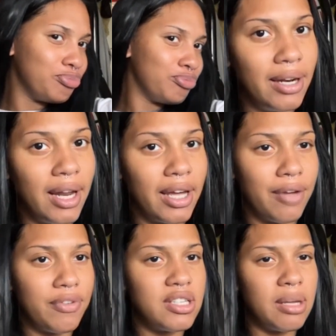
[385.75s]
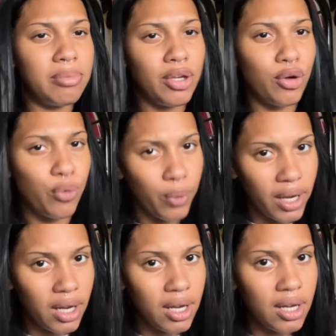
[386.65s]
Like if it's something
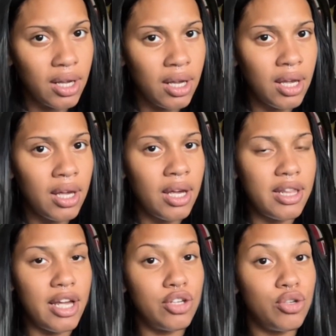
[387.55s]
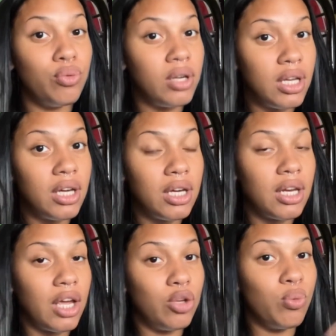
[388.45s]
quick that you need
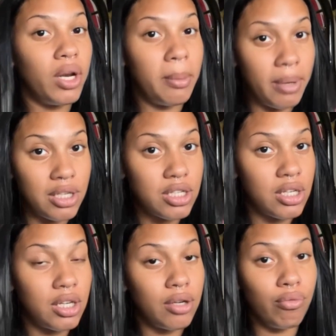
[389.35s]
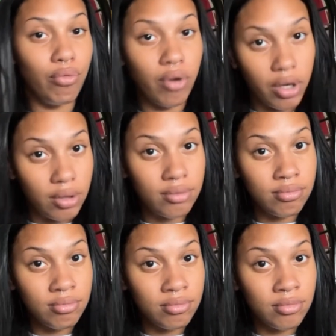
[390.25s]
and you on a budget, run.
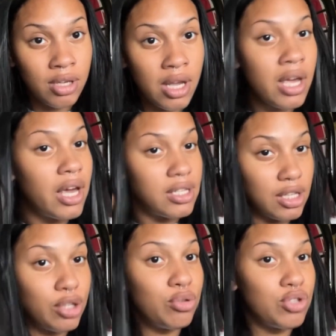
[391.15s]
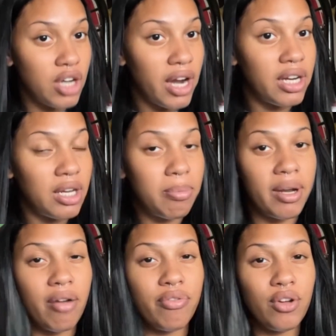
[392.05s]
It's a little shiny, but I
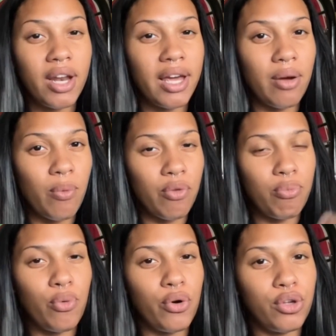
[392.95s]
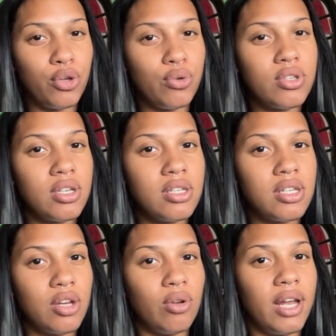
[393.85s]
feel like with more uses,
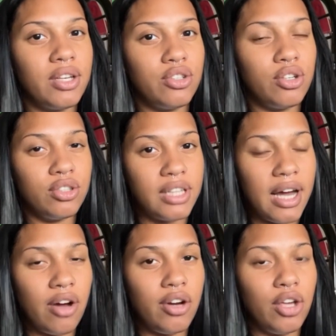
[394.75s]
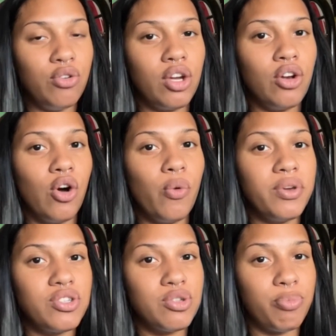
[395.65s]
it'll like dull down, and you can always
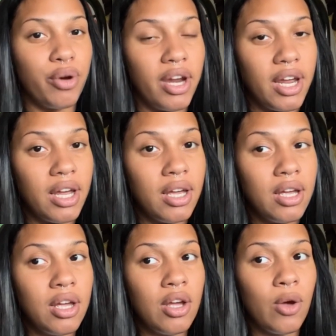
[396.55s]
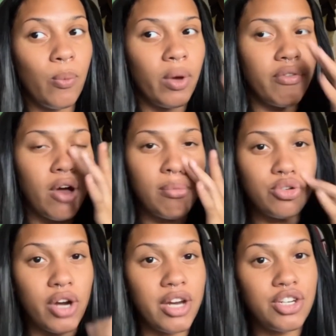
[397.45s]
spray it with
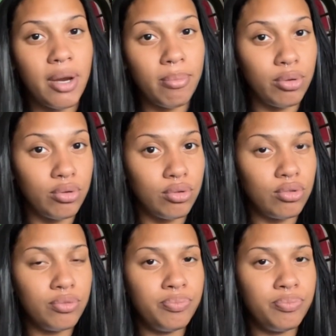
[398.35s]
dry shampoo,